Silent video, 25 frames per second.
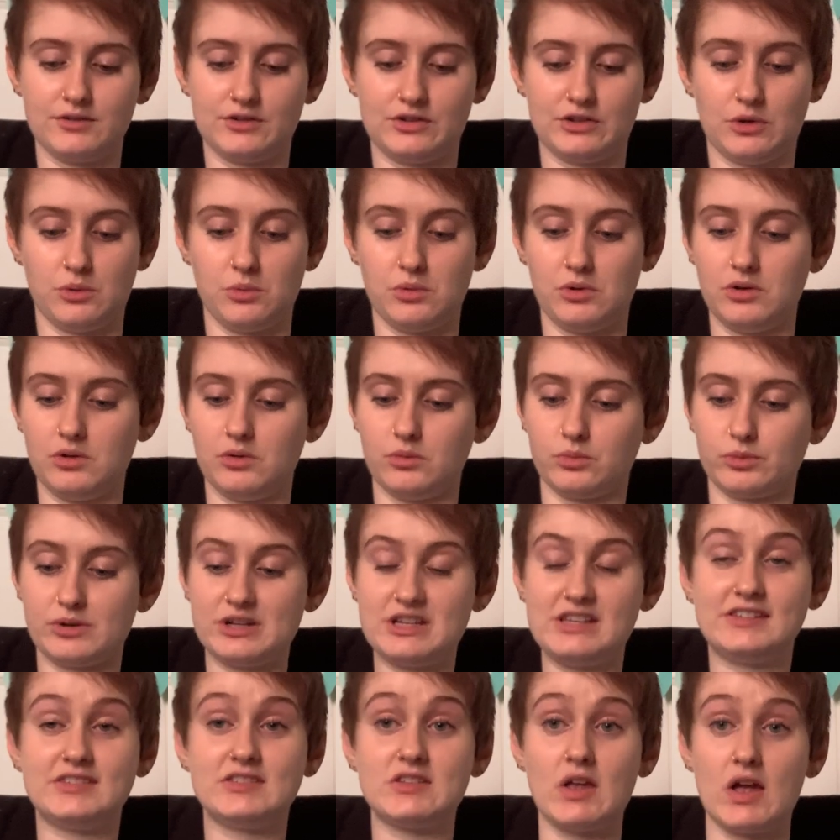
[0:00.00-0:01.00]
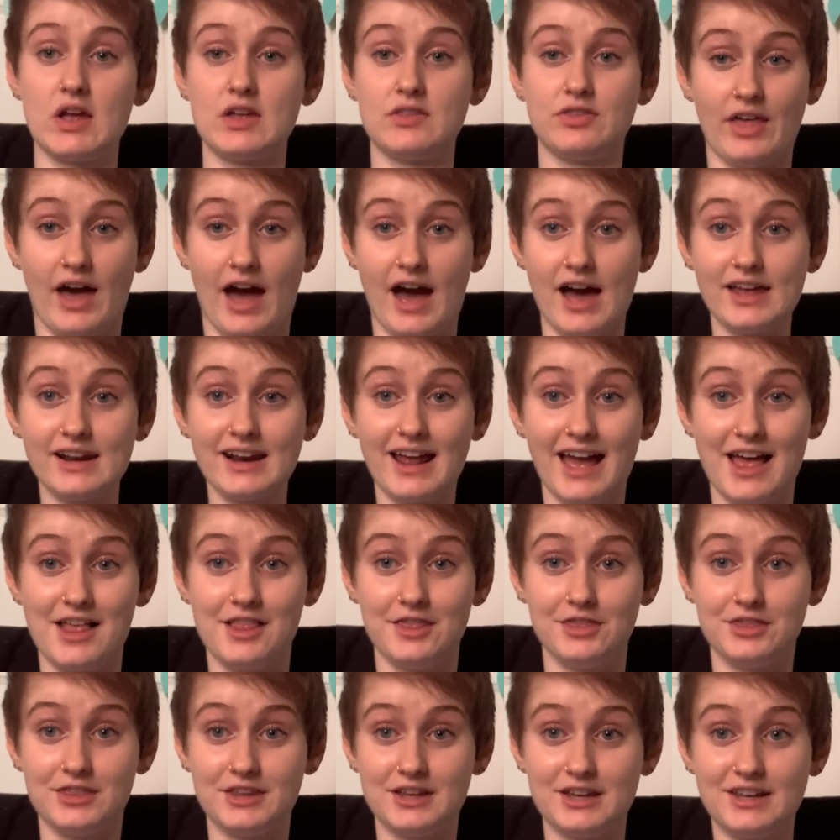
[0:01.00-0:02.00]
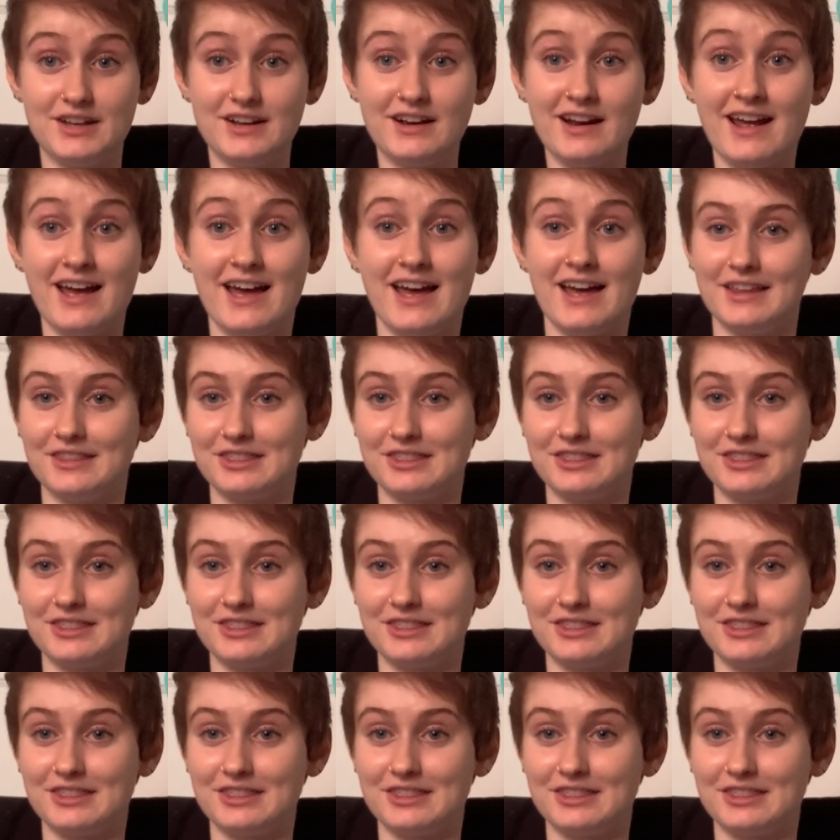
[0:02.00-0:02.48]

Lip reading: So we'll restate that, and then